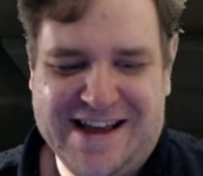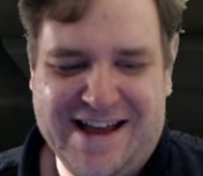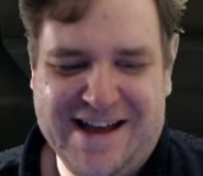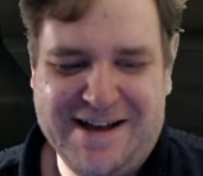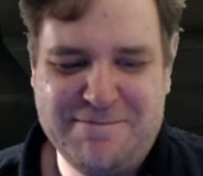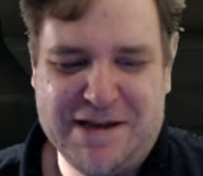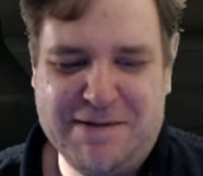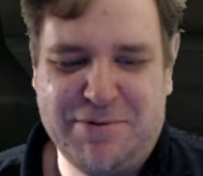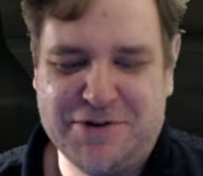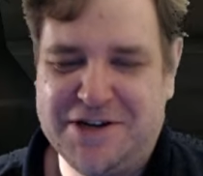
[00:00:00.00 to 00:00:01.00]
Um,
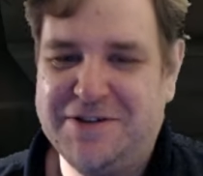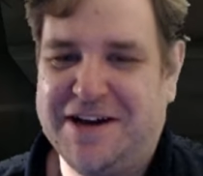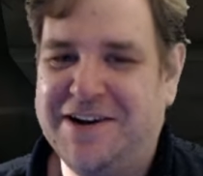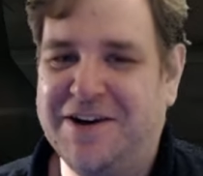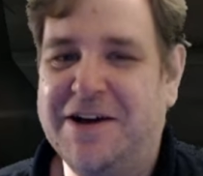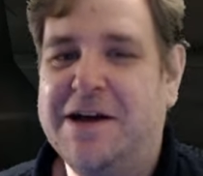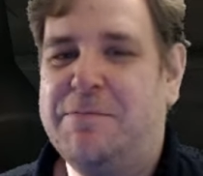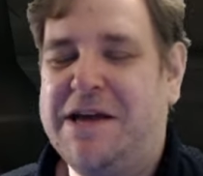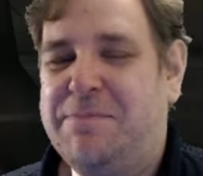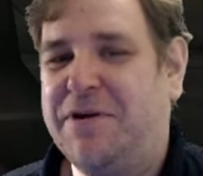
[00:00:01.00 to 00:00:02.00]
people do that a lot.
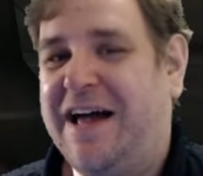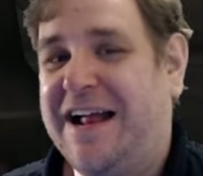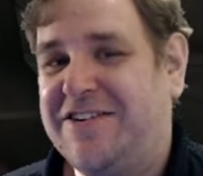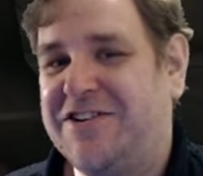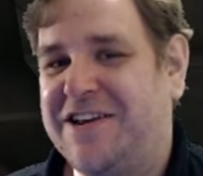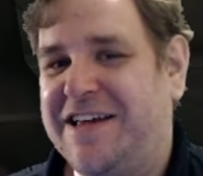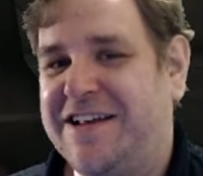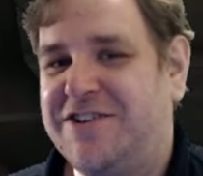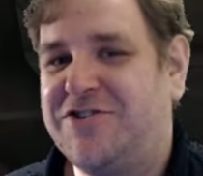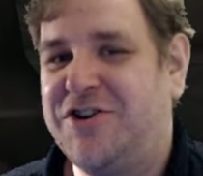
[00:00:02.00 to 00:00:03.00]
People actually
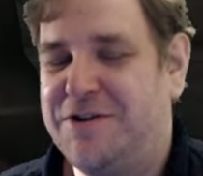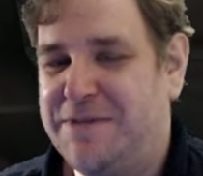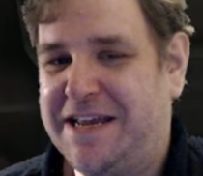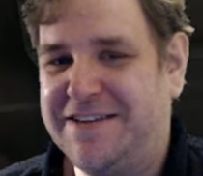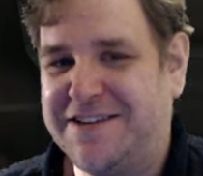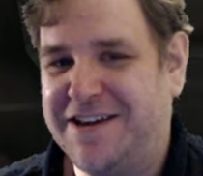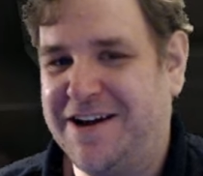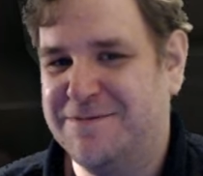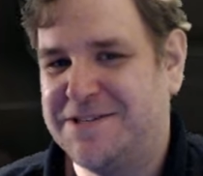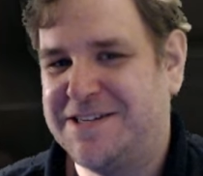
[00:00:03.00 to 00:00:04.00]
turn me into
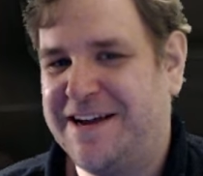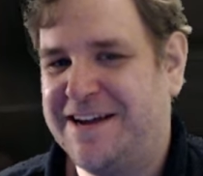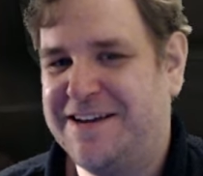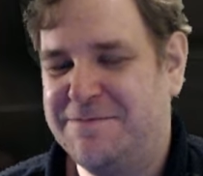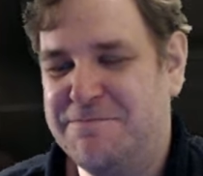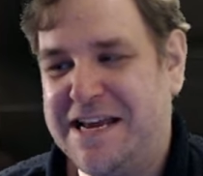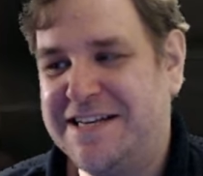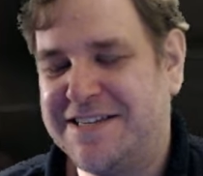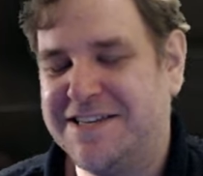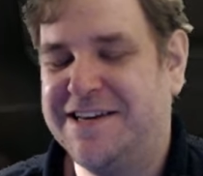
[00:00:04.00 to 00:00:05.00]
gnomes. I am
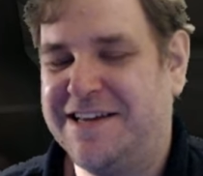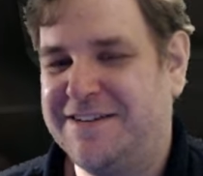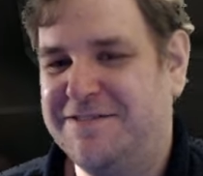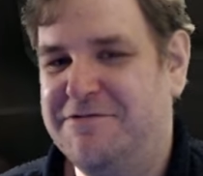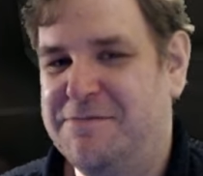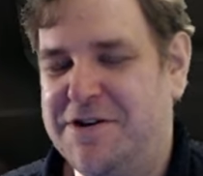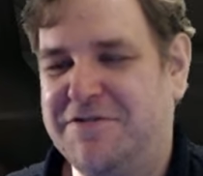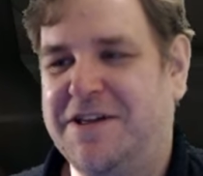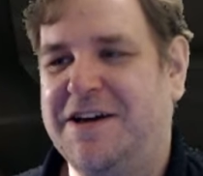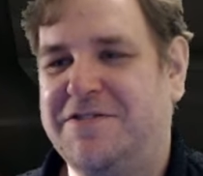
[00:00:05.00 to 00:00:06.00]
instantly
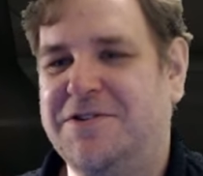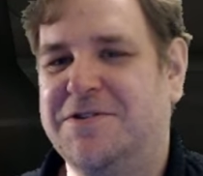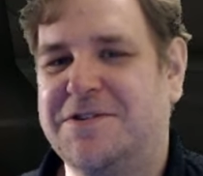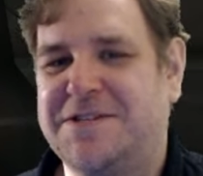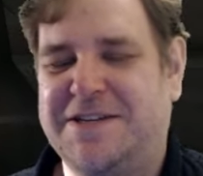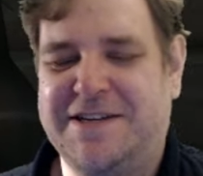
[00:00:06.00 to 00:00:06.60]
remove that, of course.